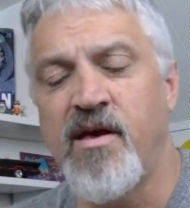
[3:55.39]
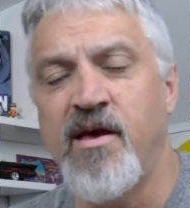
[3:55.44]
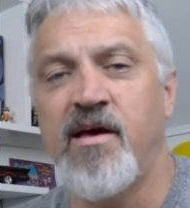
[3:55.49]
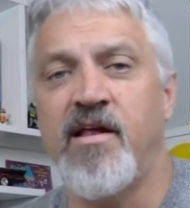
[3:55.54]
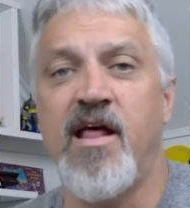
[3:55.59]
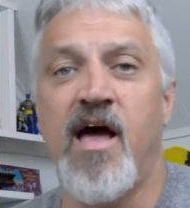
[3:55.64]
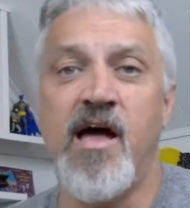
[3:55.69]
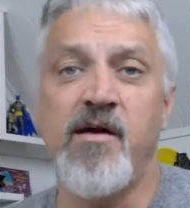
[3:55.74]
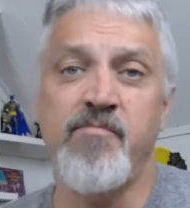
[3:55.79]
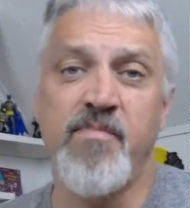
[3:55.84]

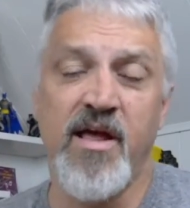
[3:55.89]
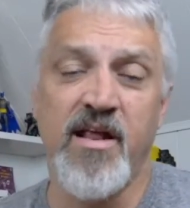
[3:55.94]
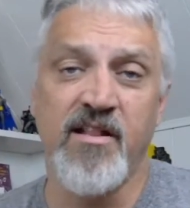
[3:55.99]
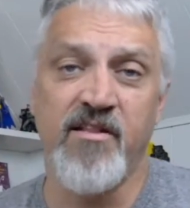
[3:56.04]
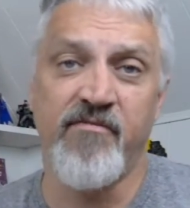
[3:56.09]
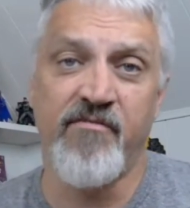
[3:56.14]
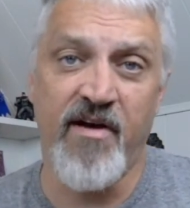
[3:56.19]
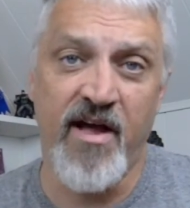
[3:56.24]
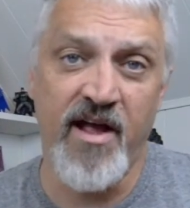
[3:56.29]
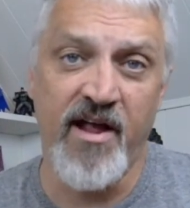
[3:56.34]
and I made
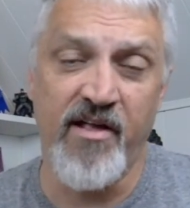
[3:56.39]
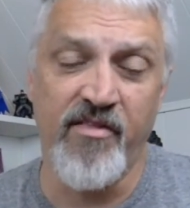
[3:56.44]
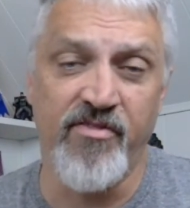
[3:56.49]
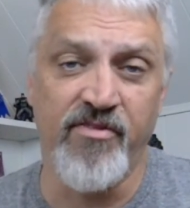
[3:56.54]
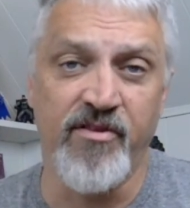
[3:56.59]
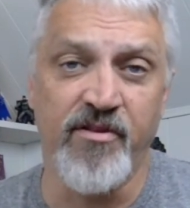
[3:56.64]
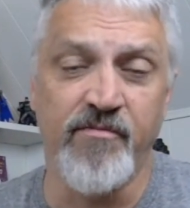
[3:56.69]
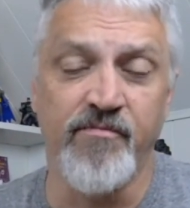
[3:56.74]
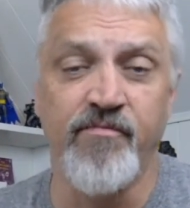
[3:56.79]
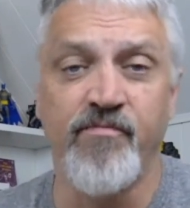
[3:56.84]

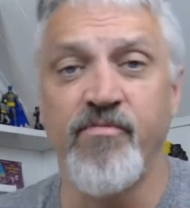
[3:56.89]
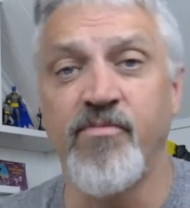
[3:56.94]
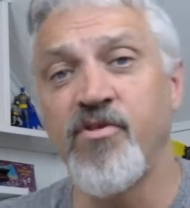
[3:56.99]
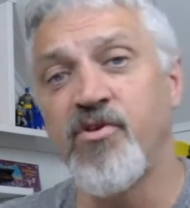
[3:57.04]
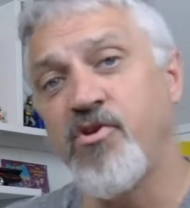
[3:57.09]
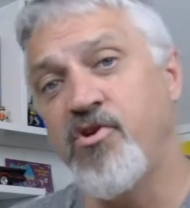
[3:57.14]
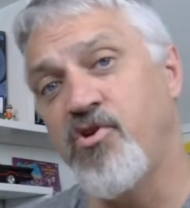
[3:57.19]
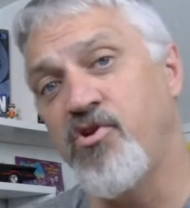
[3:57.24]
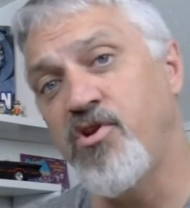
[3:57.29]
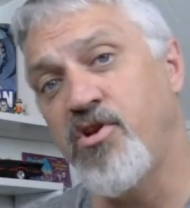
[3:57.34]
Leviathan.
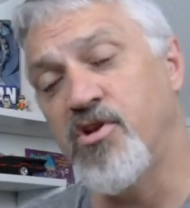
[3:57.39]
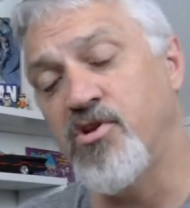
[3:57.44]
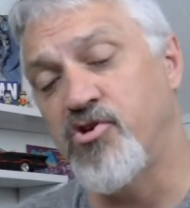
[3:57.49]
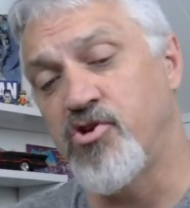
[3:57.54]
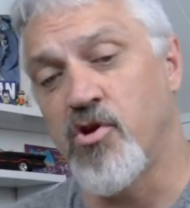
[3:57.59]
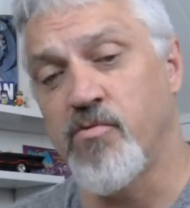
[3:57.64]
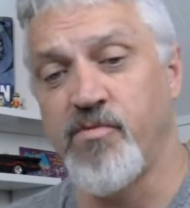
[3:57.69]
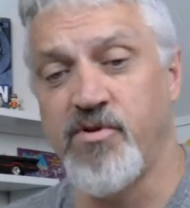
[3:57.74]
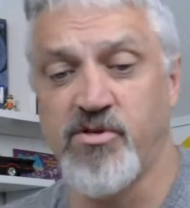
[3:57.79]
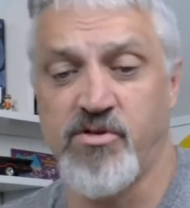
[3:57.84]
You need to
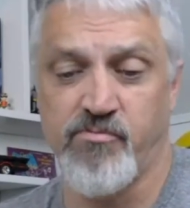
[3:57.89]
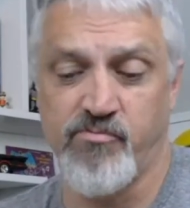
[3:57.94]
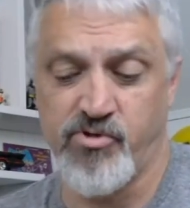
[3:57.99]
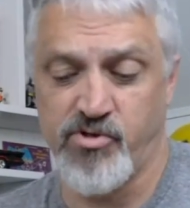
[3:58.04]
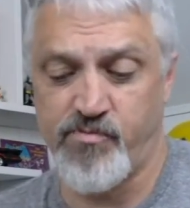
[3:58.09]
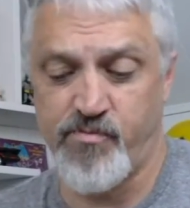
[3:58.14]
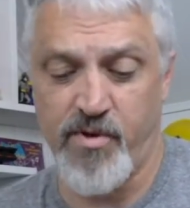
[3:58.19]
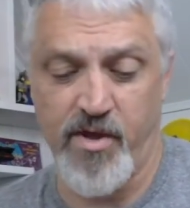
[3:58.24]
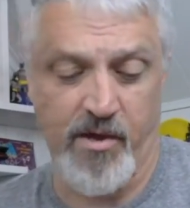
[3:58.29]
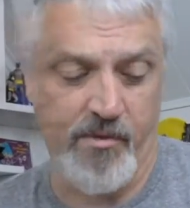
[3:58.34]
show me some
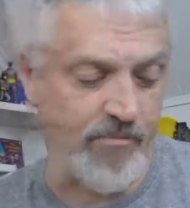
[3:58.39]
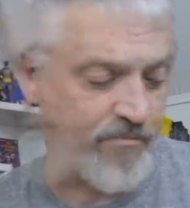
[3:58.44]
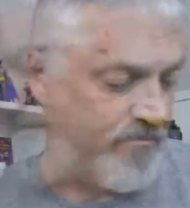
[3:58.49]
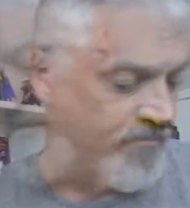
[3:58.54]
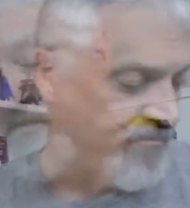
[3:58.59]
respect.